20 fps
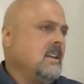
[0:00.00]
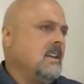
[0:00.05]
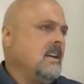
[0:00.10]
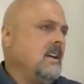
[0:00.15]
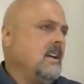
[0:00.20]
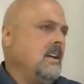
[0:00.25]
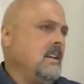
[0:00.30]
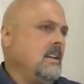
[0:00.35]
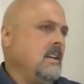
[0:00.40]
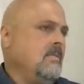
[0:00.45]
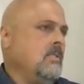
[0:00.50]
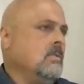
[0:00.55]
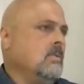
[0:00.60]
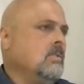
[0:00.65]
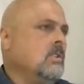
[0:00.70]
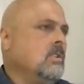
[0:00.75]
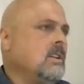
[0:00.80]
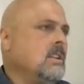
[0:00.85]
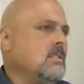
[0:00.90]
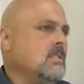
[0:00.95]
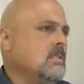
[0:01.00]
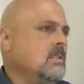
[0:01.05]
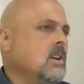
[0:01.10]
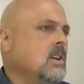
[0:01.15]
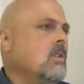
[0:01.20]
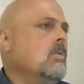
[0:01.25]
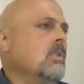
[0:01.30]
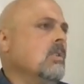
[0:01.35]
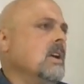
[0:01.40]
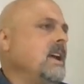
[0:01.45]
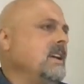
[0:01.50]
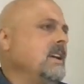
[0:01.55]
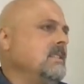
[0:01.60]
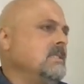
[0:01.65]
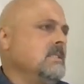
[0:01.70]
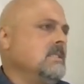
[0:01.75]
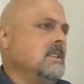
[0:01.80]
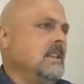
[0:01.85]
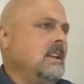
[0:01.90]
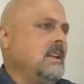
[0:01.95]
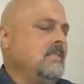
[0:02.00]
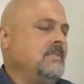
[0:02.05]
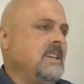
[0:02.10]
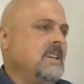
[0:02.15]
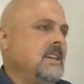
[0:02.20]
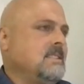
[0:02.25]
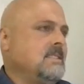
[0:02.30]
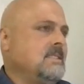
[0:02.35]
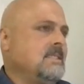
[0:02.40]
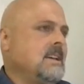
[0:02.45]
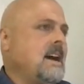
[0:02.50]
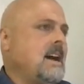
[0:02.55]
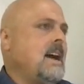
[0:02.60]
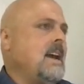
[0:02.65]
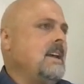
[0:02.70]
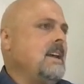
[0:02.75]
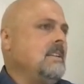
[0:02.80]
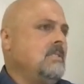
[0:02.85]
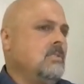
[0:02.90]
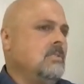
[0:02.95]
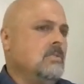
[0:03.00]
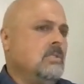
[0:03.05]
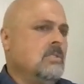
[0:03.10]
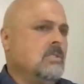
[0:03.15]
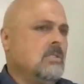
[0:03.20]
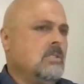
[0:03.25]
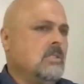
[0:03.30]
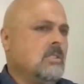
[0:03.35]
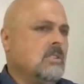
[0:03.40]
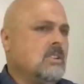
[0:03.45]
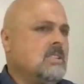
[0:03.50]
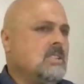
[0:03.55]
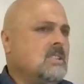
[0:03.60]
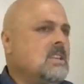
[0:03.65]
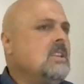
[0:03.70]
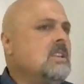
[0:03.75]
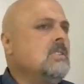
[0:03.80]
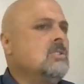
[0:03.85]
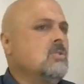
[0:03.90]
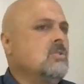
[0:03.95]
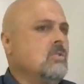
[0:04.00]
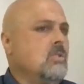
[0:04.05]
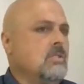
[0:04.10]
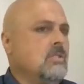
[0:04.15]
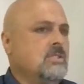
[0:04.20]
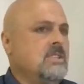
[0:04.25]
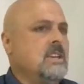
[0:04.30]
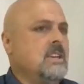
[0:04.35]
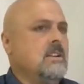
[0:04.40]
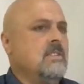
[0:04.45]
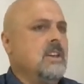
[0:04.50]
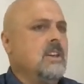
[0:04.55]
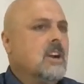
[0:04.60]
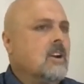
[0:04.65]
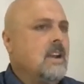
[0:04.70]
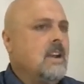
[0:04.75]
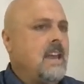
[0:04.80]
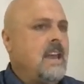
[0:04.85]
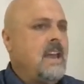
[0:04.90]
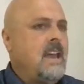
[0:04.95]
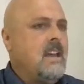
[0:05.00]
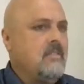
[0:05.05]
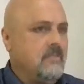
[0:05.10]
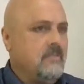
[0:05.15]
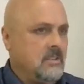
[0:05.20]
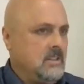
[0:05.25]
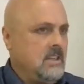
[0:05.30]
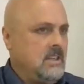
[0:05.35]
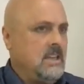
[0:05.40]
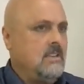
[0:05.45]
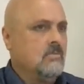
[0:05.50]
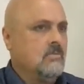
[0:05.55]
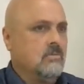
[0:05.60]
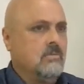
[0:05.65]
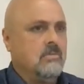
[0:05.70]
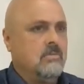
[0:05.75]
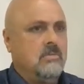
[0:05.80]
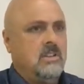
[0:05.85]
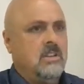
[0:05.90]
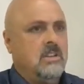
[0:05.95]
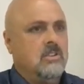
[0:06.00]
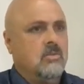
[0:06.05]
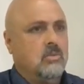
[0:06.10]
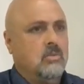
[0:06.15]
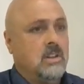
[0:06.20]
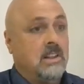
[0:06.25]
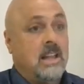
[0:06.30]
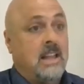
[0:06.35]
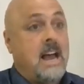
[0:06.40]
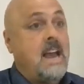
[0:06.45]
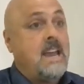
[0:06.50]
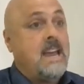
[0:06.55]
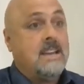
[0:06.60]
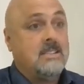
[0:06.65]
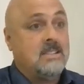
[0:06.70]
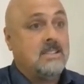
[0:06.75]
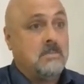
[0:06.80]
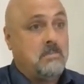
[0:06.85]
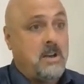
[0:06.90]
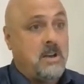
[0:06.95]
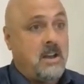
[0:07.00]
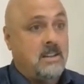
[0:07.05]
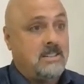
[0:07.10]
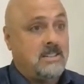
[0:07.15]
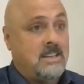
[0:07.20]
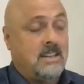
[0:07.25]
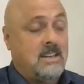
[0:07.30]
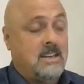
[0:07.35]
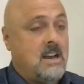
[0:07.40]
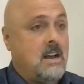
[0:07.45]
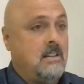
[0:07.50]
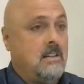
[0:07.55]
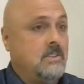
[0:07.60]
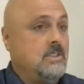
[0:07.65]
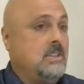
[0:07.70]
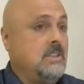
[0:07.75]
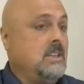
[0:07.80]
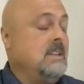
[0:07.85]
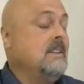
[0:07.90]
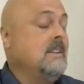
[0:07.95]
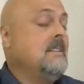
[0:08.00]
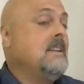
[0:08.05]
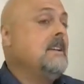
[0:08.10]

Uh, if you look at the lower end to the left-hand side, you, you're, you're going to see controls there that are heavily, you know, reliance upon technology.